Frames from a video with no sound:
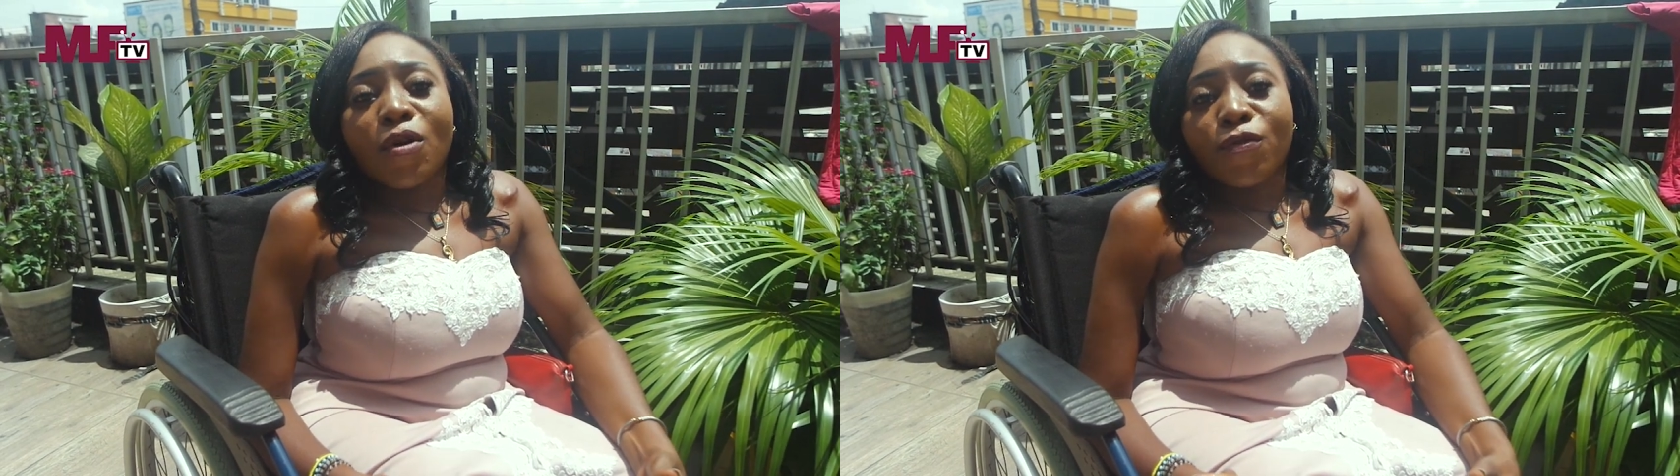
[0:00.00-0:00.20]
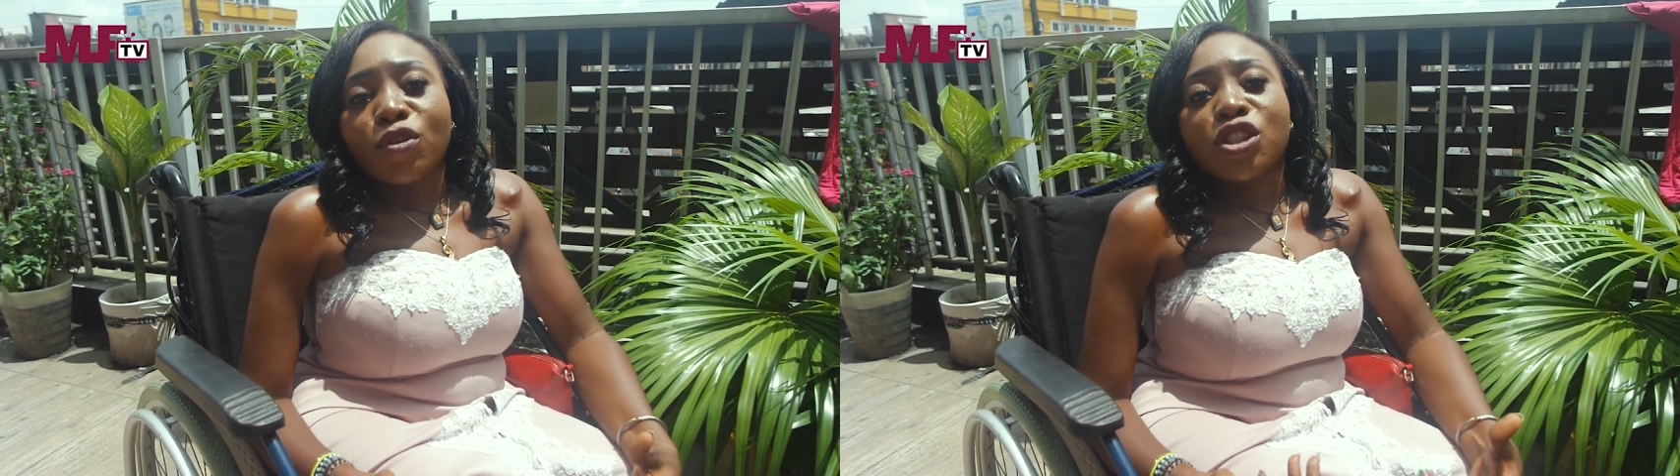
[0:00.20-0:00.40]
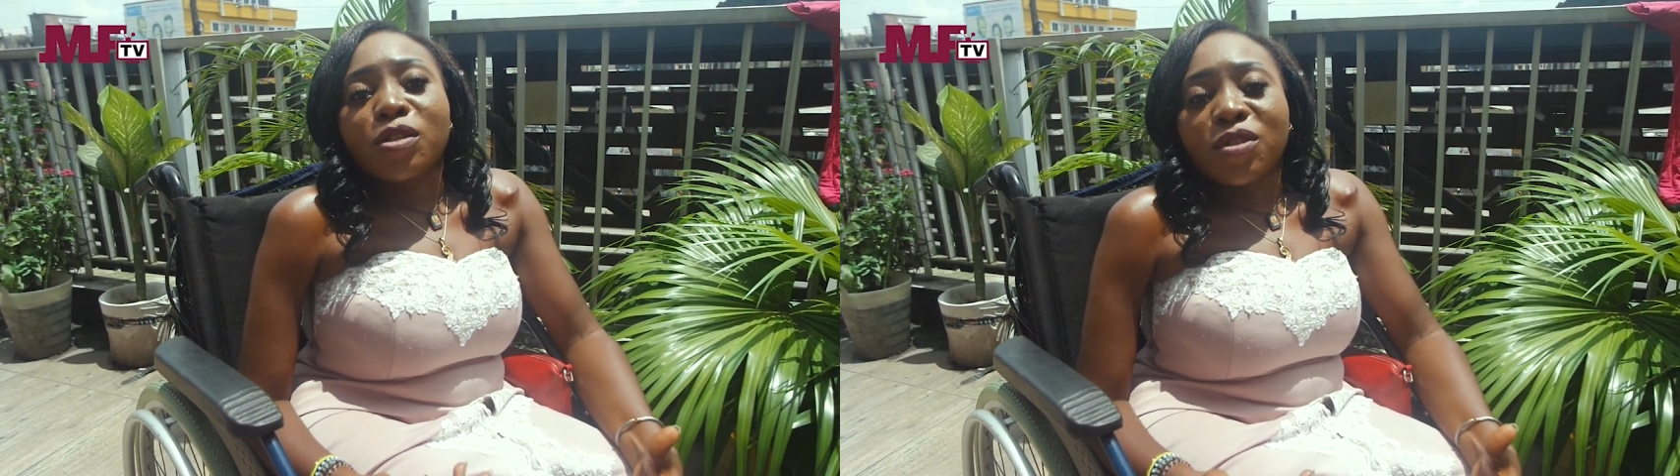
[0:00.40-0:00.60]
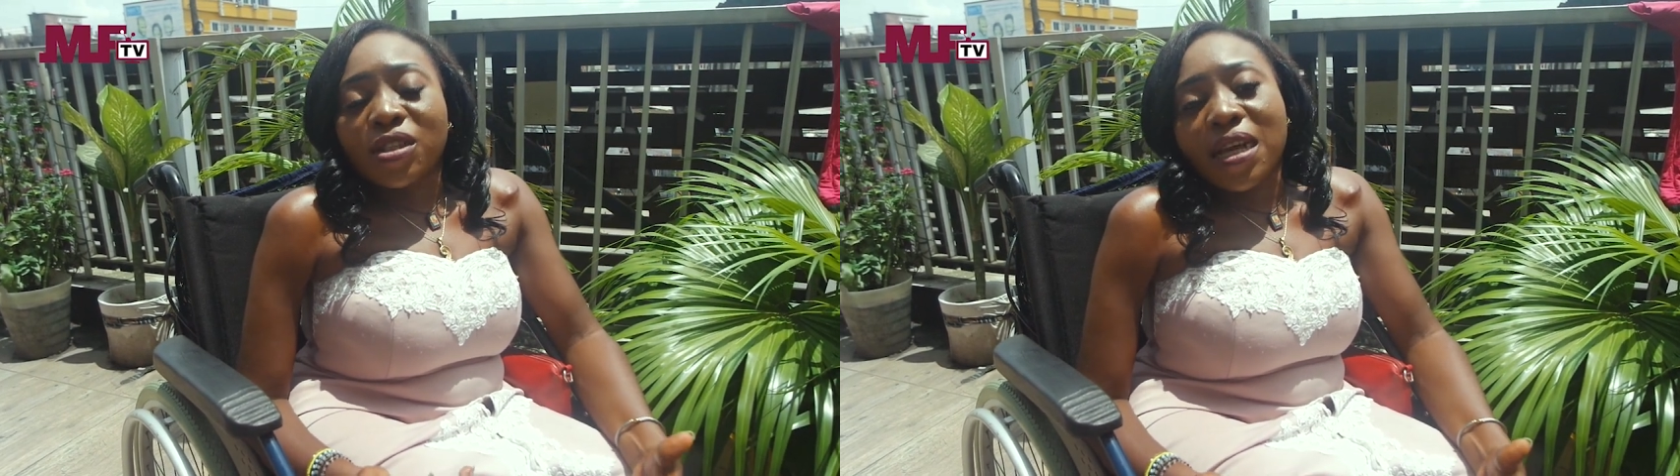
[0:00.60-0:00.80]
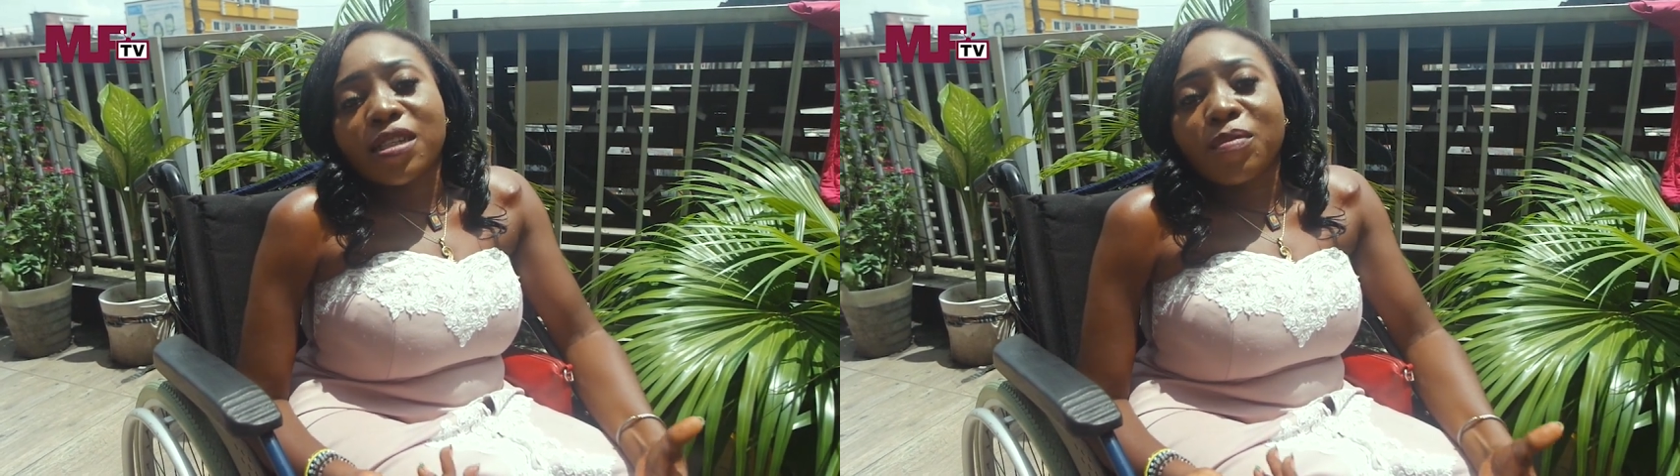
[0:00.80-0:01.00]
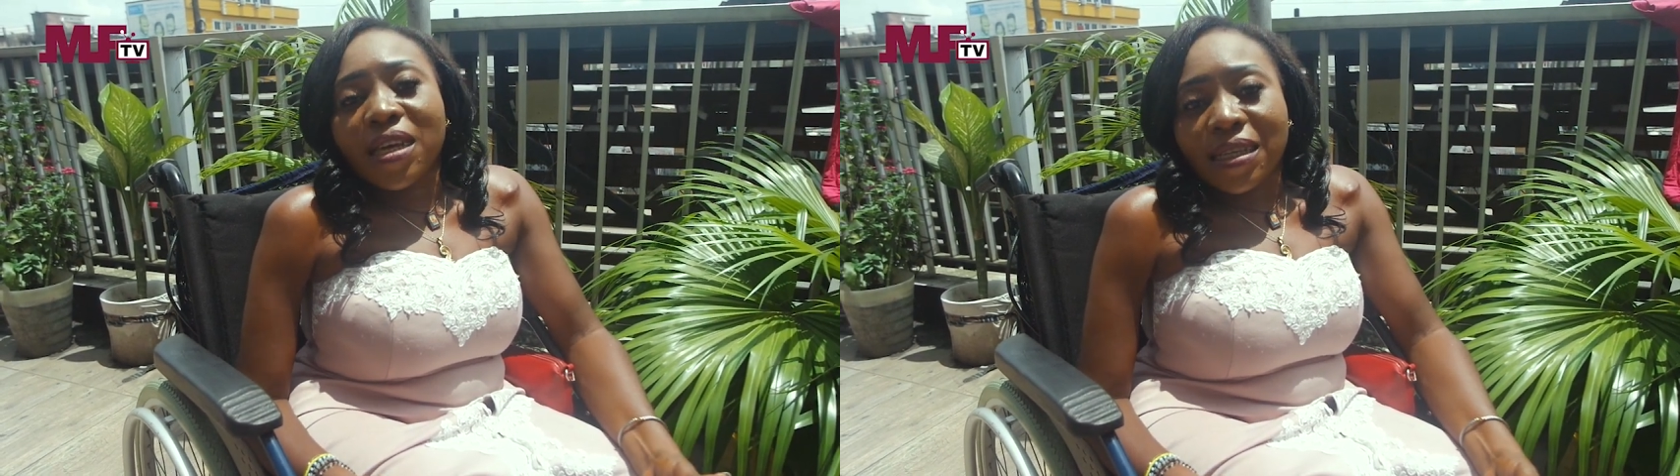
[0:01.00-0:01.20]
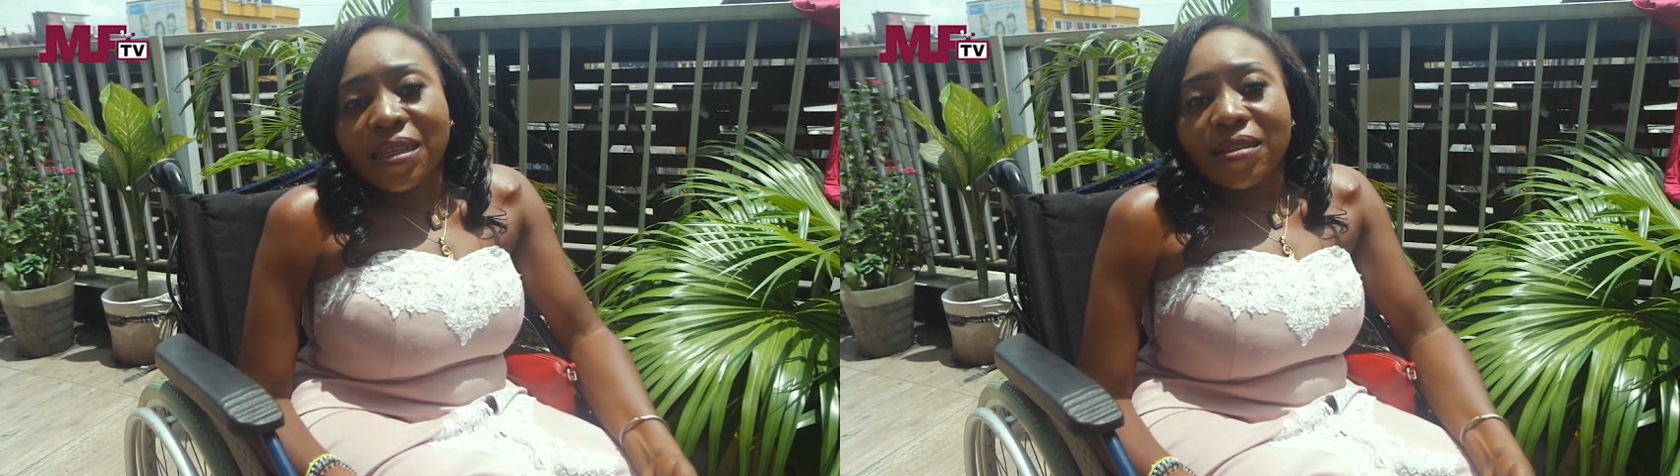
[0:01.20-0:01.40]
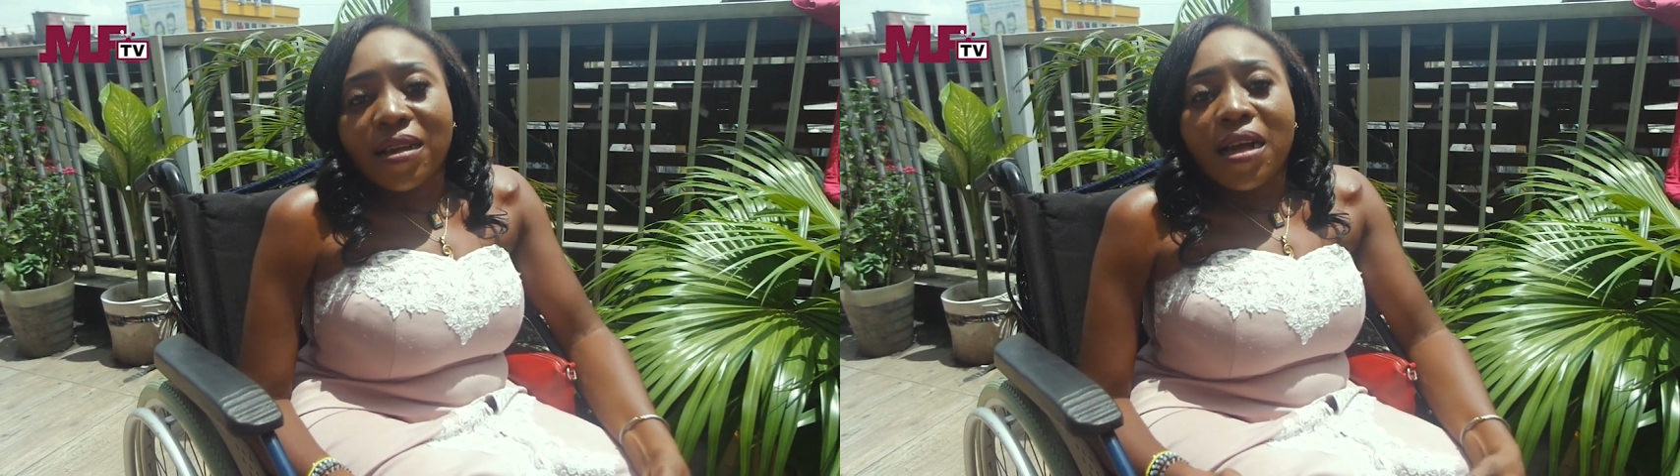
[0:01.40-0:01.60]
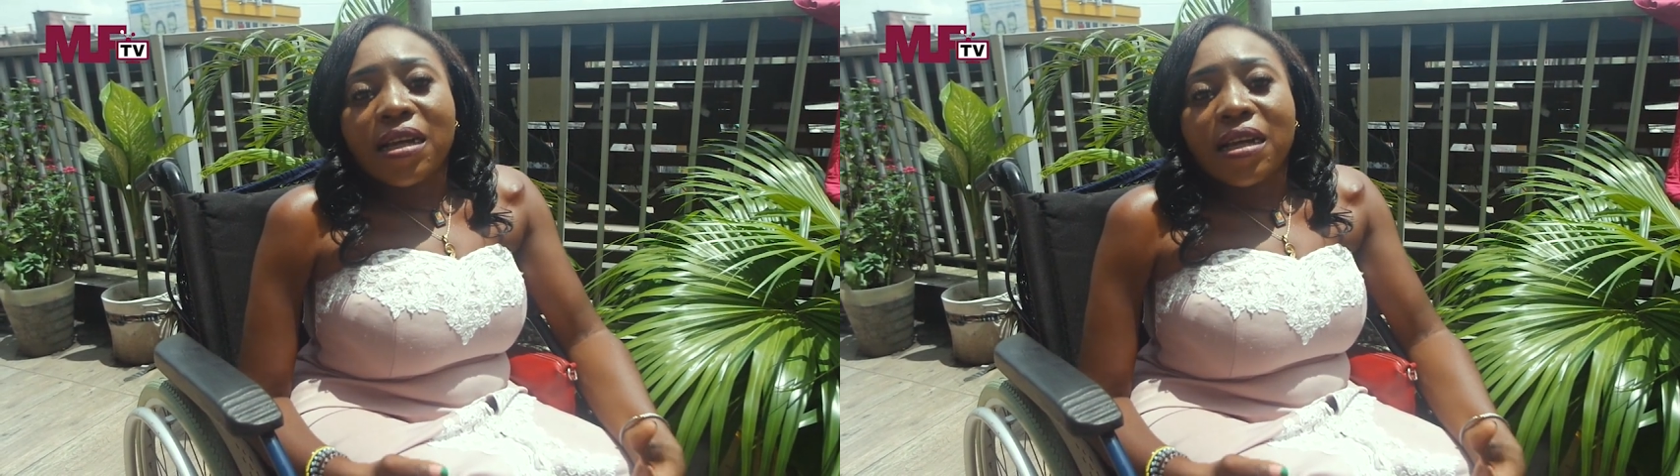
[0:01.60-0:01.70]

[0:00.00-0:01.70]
for seamstress making,